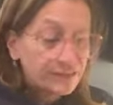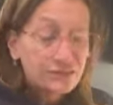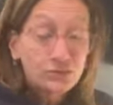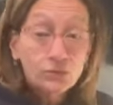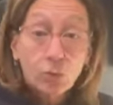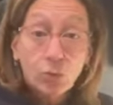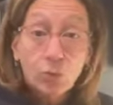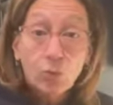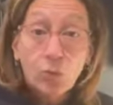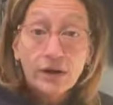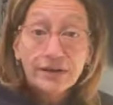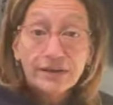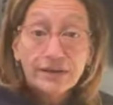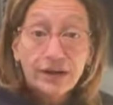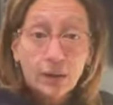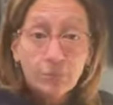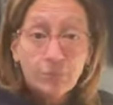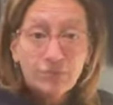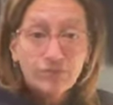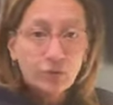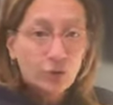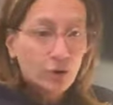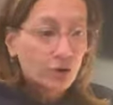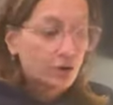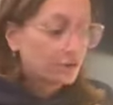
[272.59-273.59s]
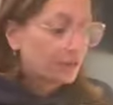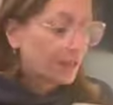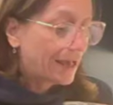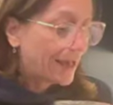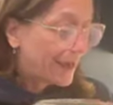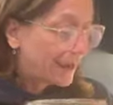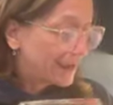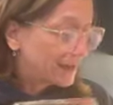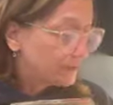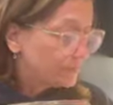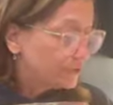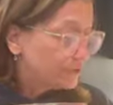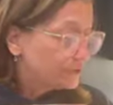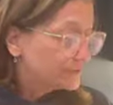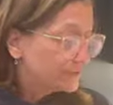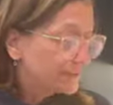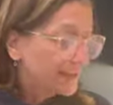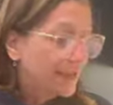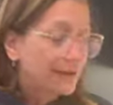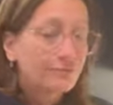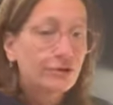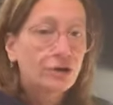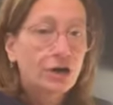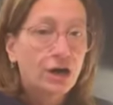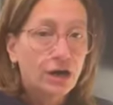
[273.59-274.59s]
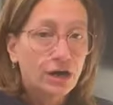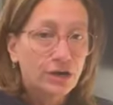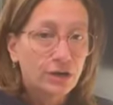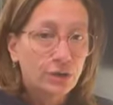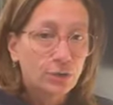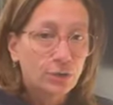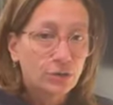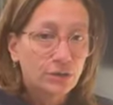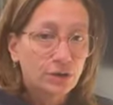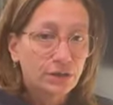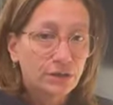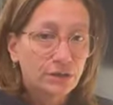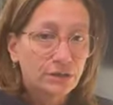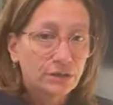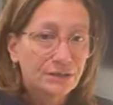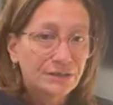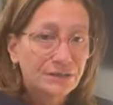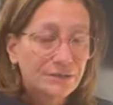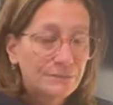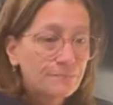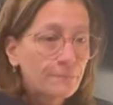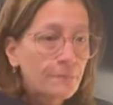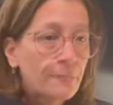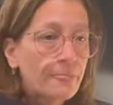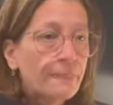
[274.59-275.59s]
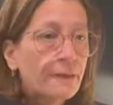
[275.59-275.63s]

It's 1 cup of oil. I am using avocado oil,